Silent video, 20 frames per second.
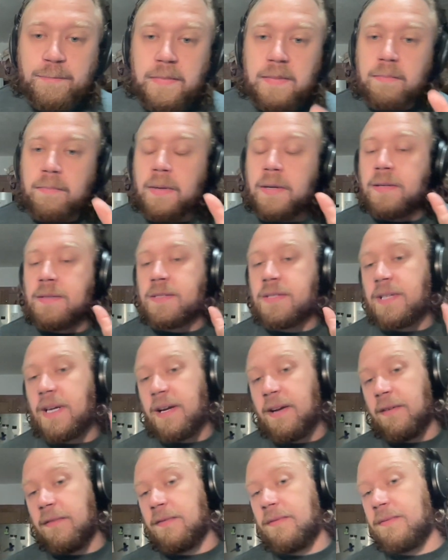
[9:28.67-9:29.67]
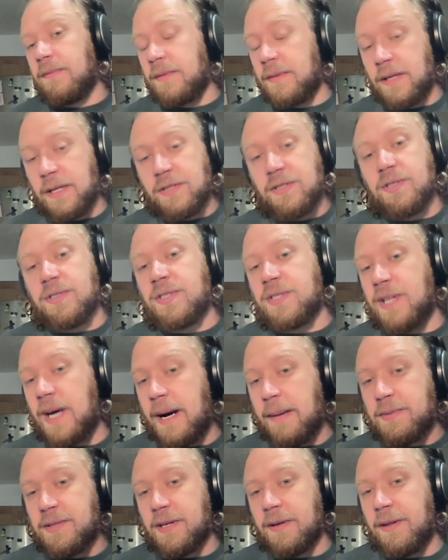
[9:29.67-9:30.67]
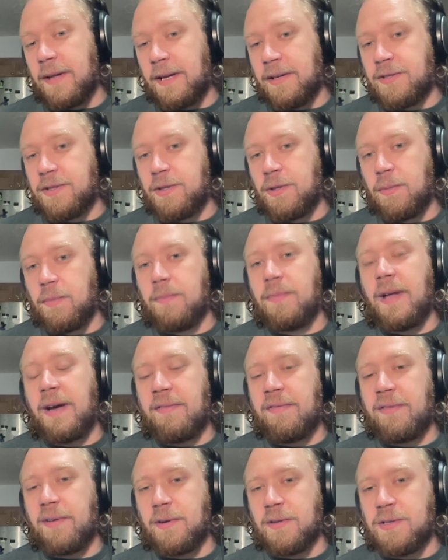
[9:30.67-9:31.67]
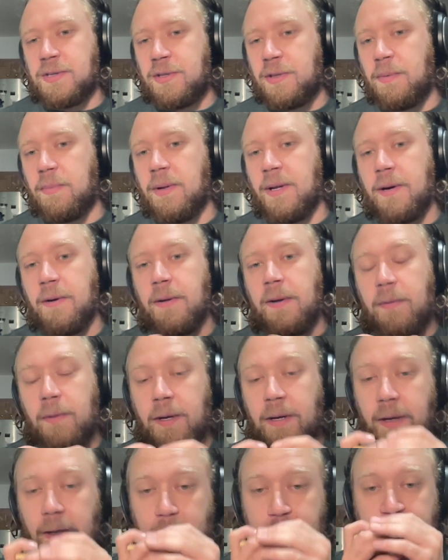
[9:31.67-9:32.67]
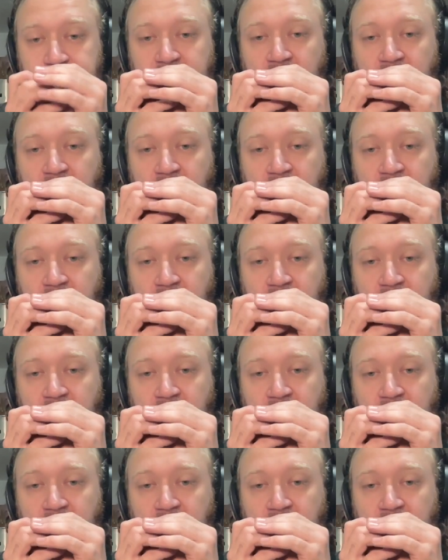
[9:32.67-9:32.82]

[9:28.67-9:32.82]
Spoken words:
But instead of, it just stops on that first 2 blow that we hit.